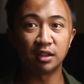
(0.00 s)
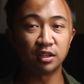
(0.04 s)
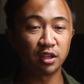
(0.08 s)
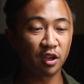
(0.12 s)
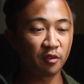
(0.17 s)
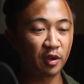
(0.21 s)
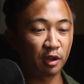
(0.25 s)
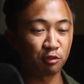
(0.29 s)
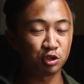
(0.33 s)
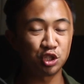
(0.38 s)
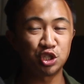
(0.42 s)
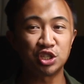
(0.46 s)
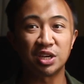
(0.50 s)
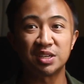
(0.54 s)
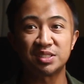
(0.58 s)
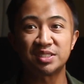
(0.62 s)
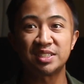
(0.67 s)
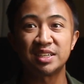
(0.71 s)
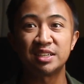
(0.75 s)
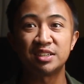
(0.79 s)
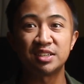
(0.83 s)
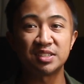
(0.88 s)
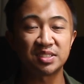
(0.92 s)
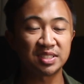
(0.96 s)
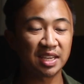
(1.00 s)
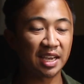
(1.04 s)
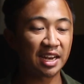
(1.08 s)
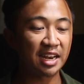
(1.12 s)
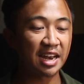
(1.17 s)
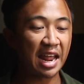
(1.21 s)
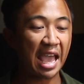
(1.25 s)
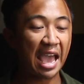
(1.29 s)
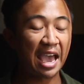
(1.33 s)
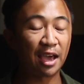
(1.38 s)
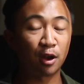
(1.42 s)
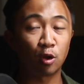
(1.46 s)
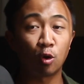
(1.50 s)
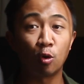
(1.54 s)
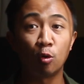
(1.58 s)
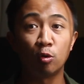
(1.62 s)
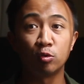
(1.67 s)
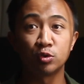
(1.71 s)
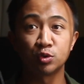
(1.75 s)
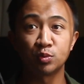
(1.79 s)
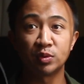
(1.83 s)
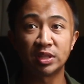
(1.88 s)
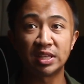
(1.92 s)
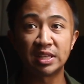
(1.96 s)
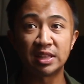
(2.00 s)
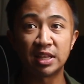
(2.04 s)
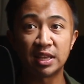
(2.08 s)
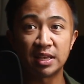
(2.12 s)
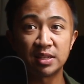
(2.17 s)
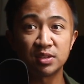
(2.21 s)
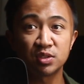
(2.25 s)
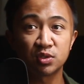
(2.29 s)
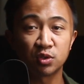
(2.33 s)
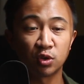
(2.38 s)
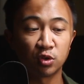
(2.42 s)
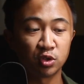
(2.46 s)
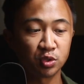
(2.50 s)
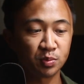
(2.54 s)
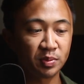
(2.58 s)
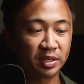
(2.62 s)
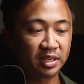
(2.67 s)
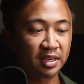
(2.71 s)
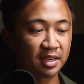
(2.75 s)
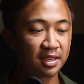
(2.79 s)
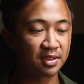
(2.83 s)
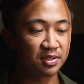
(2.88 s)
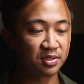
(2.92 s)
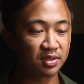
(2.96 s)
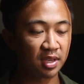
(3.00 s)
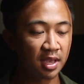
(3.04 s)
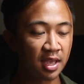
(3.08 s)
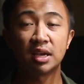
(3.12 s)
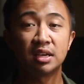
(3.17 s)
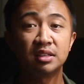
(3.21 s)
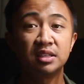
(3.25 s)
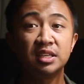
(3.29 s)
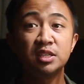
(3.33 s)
I love how Justin decided to add holes within the insoles because